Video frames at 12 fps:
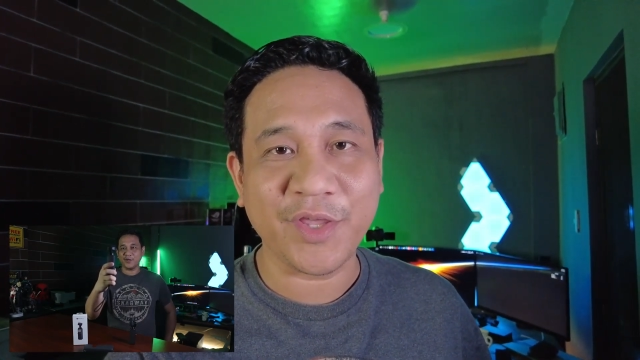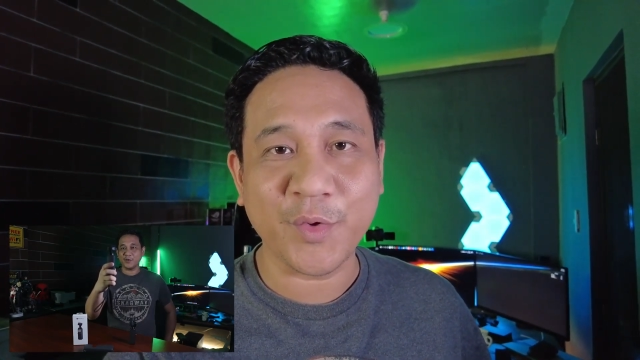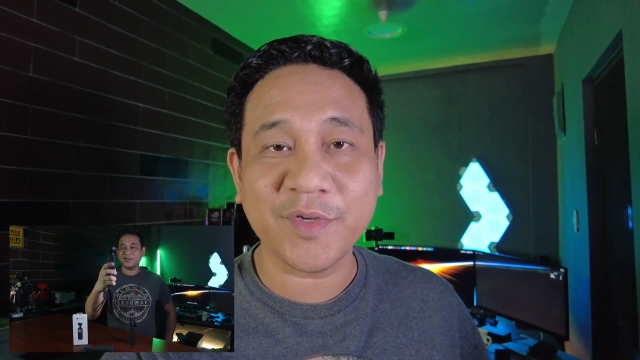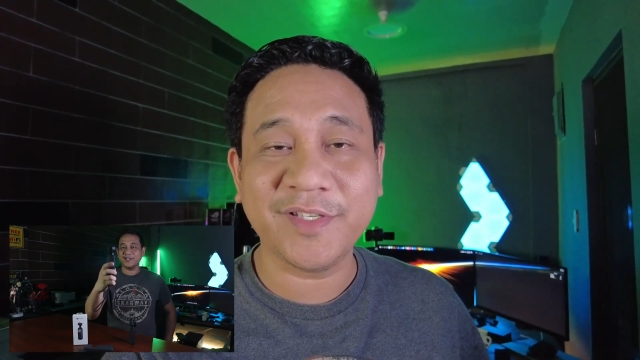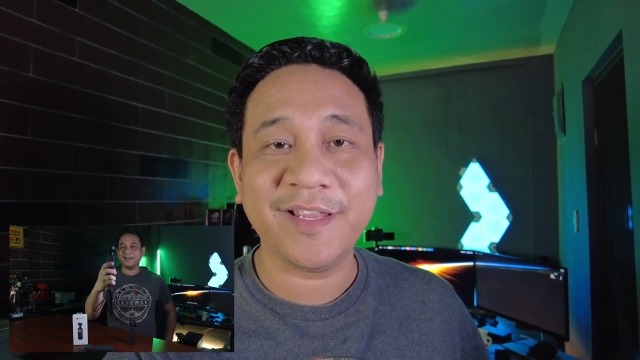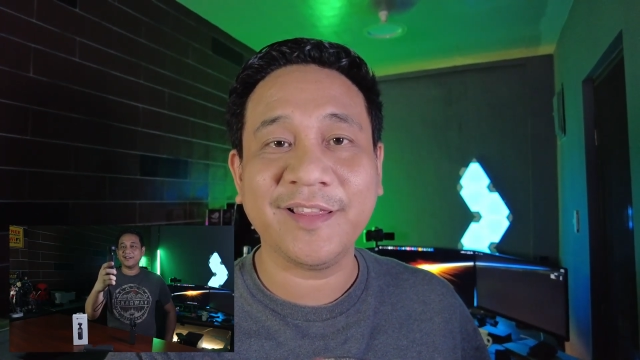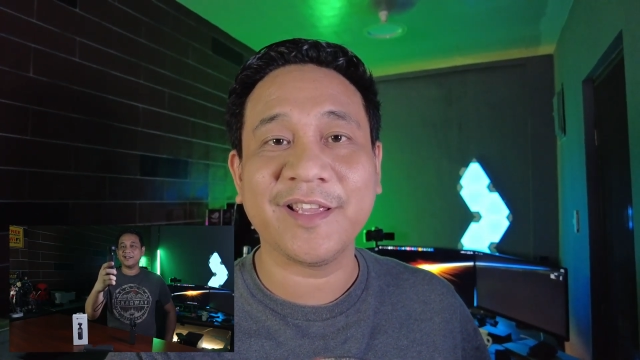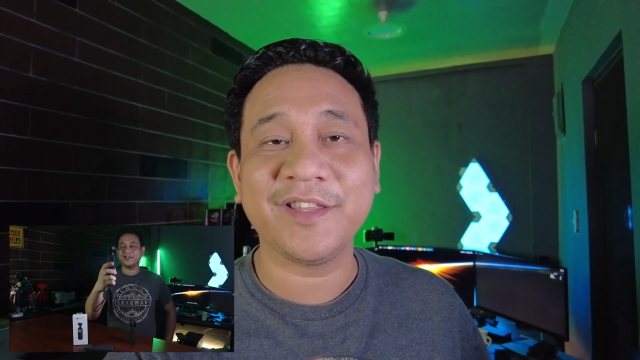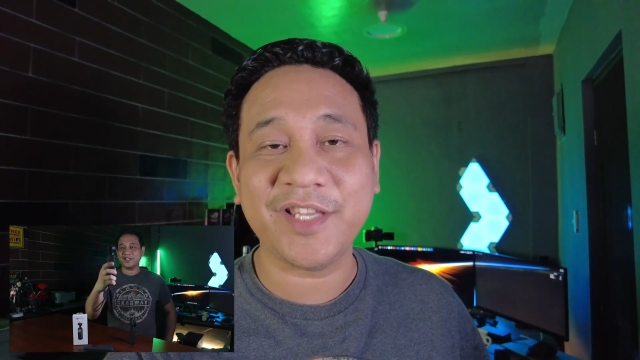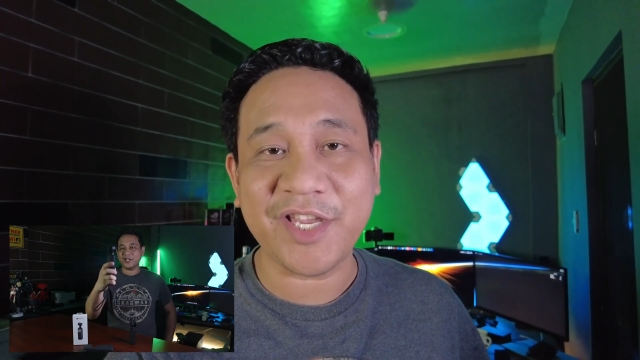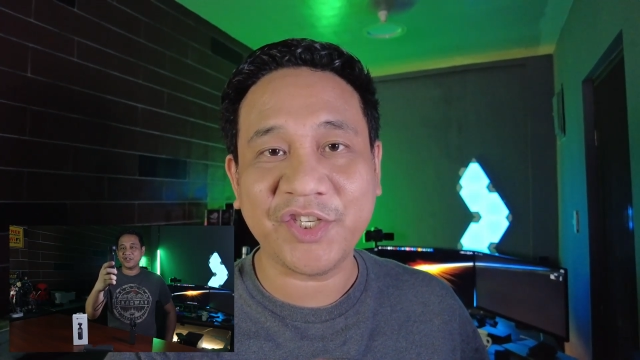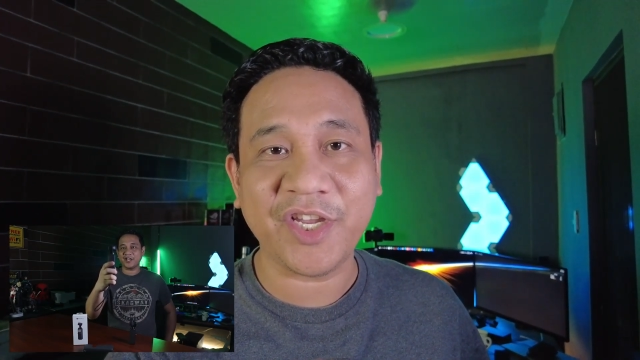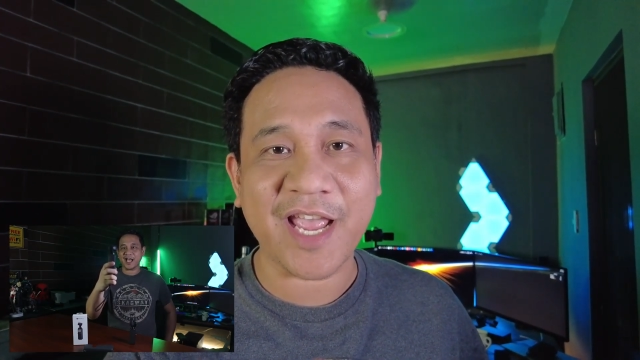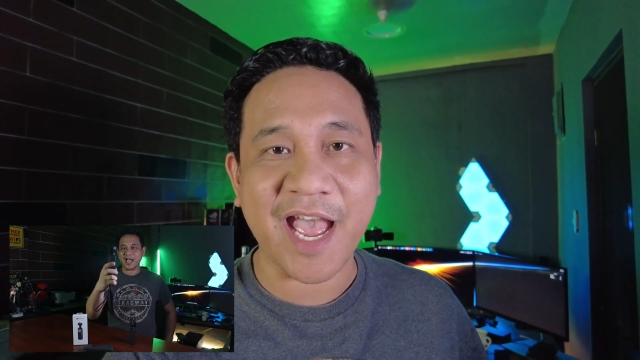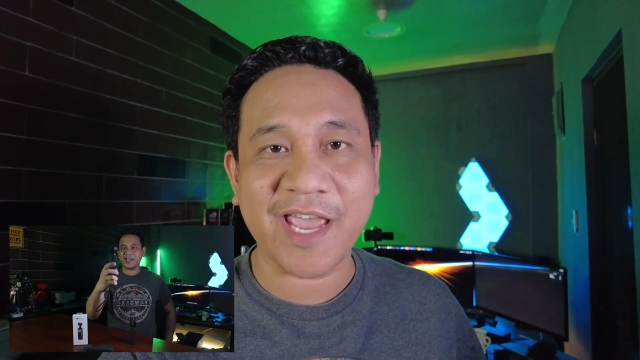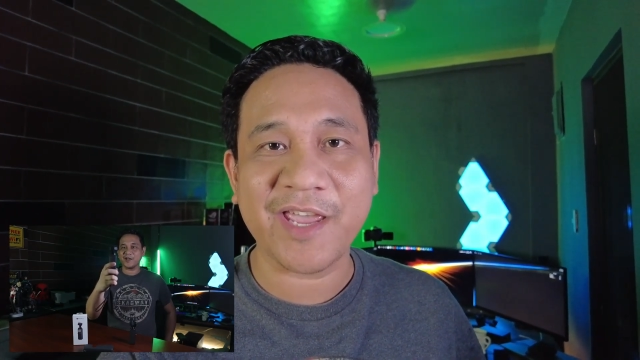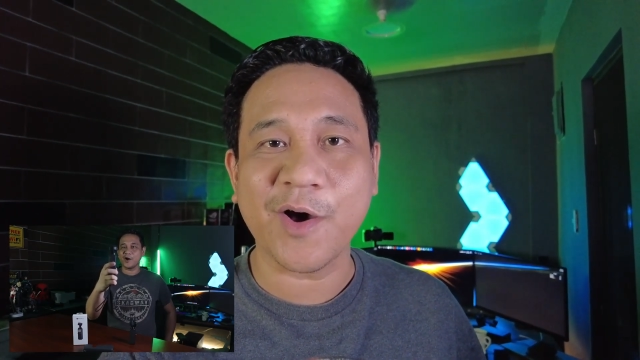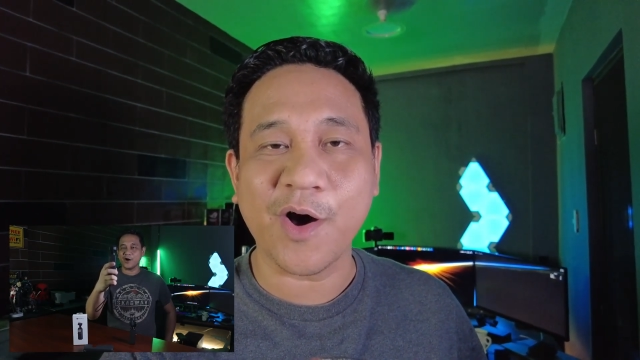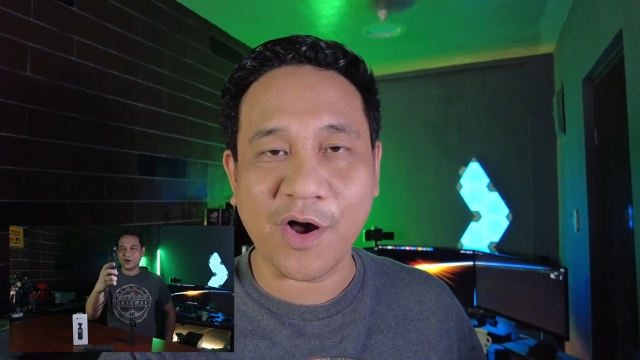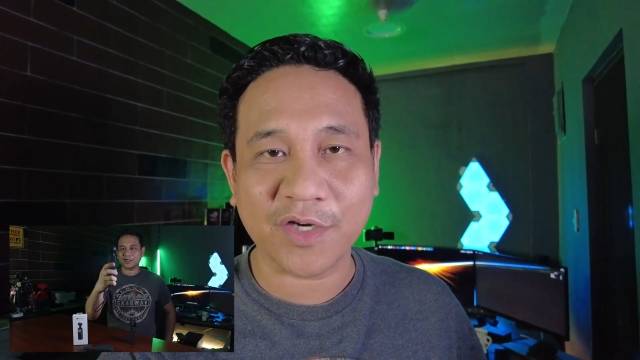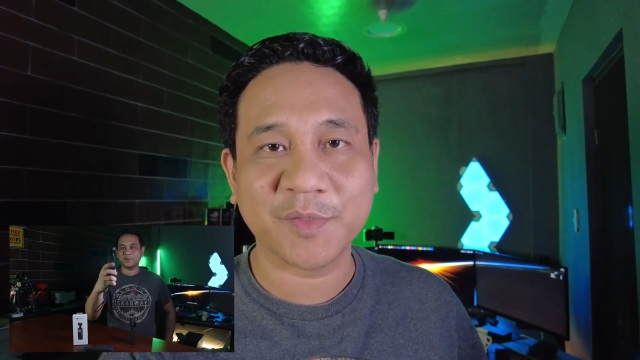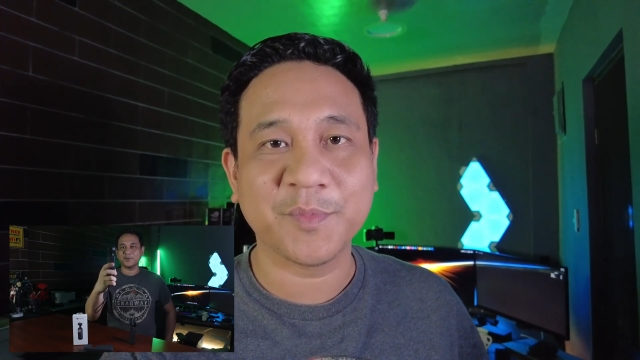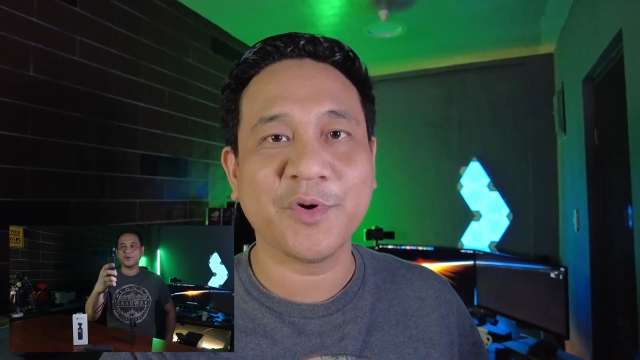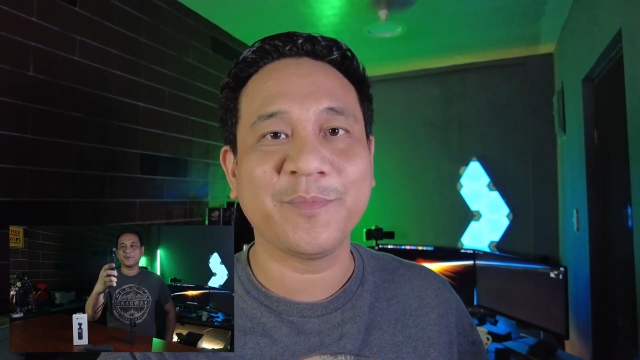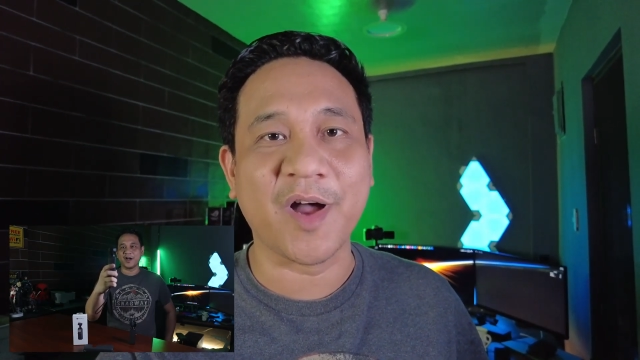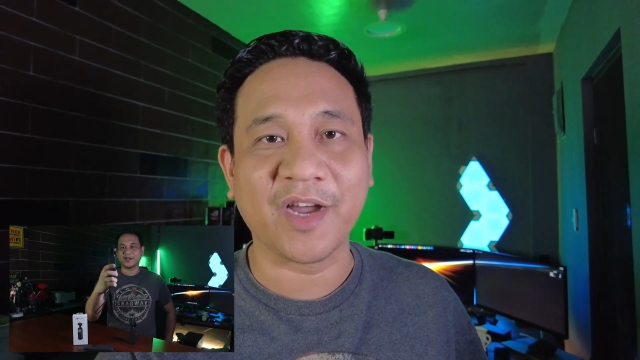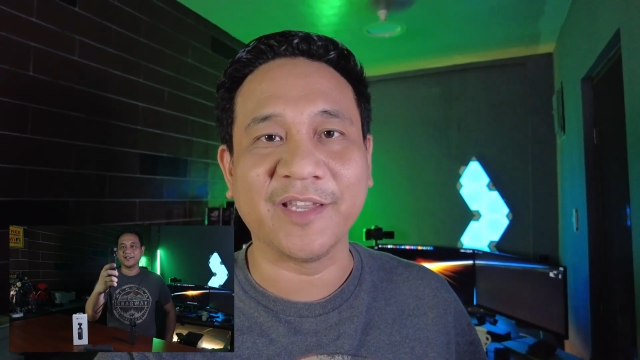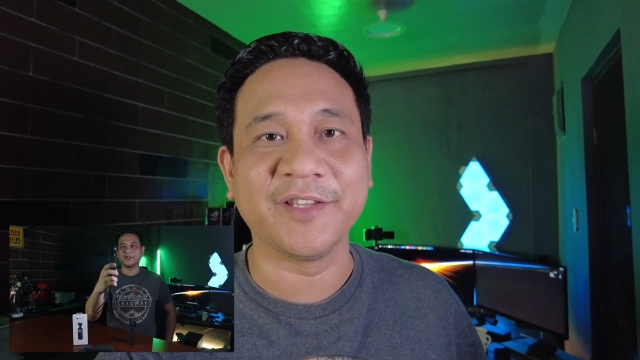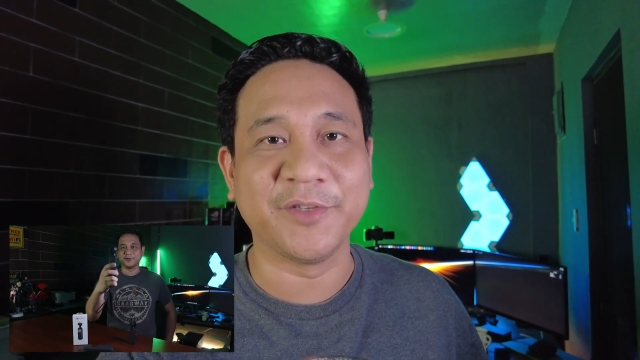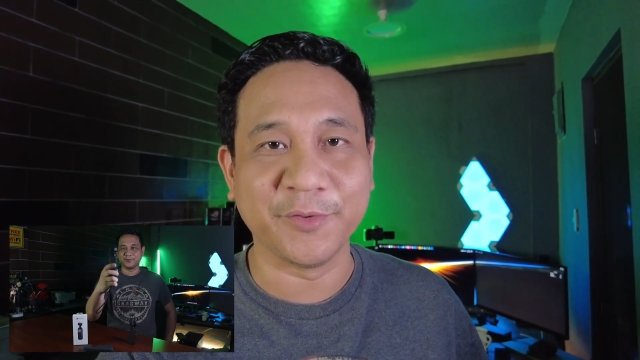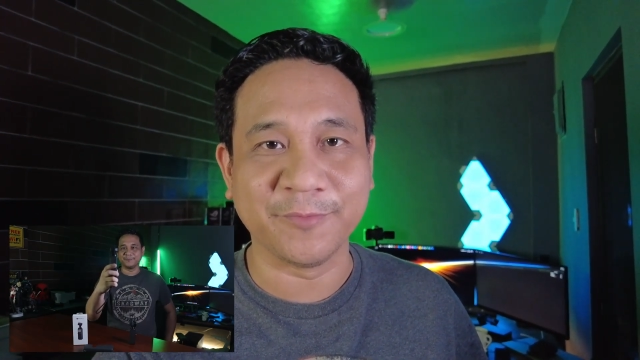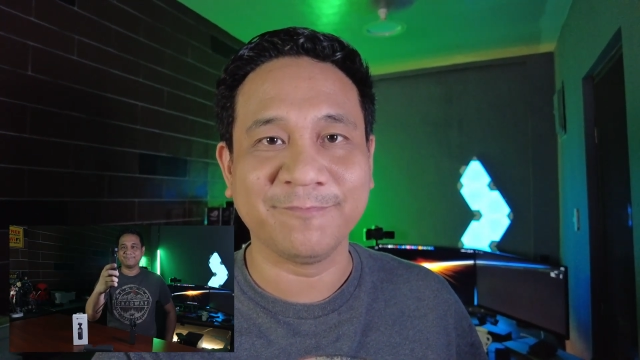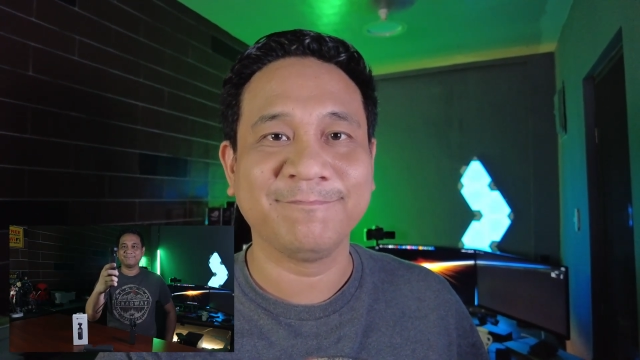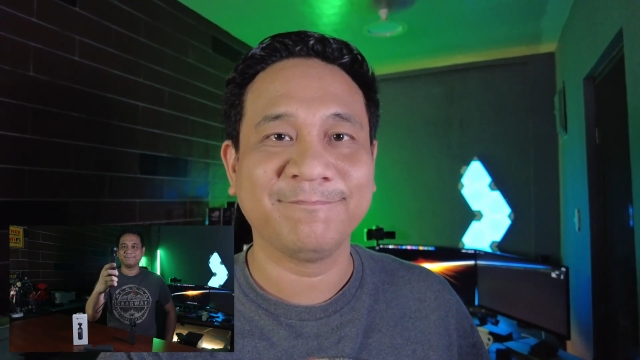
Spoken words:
using the DJI Osmo Pocket 2.